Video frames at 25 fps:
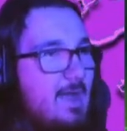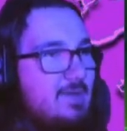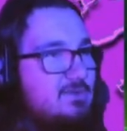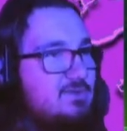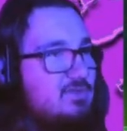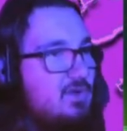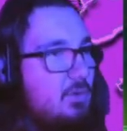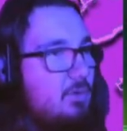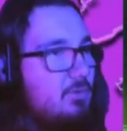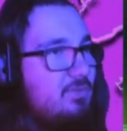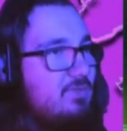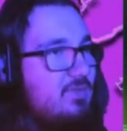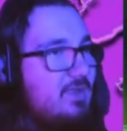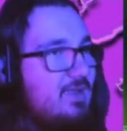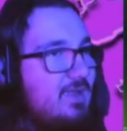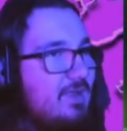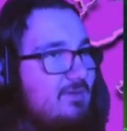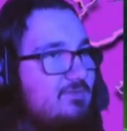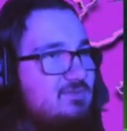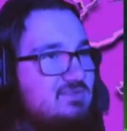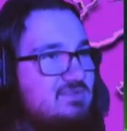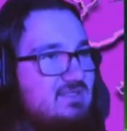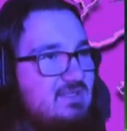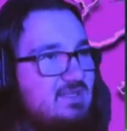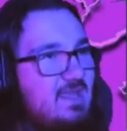I don't think
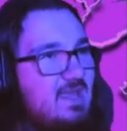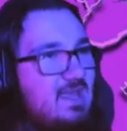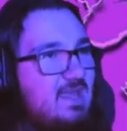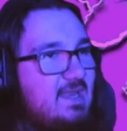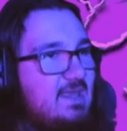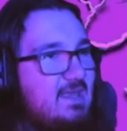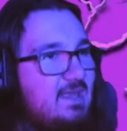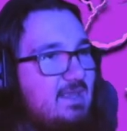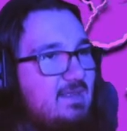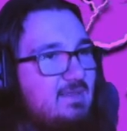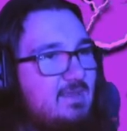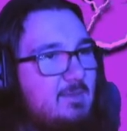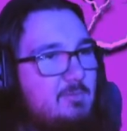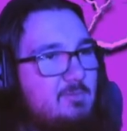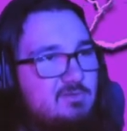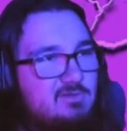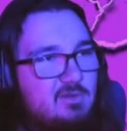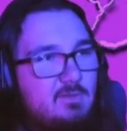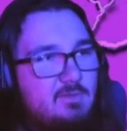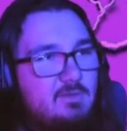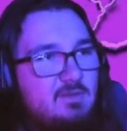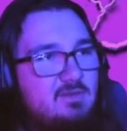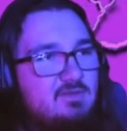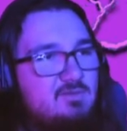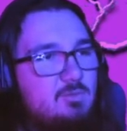I've seen any clips
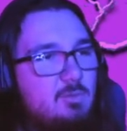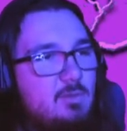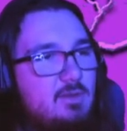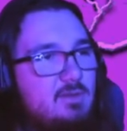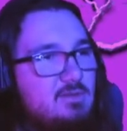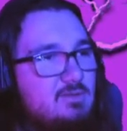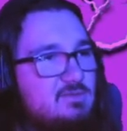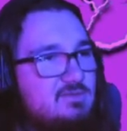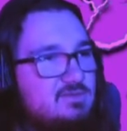on this one,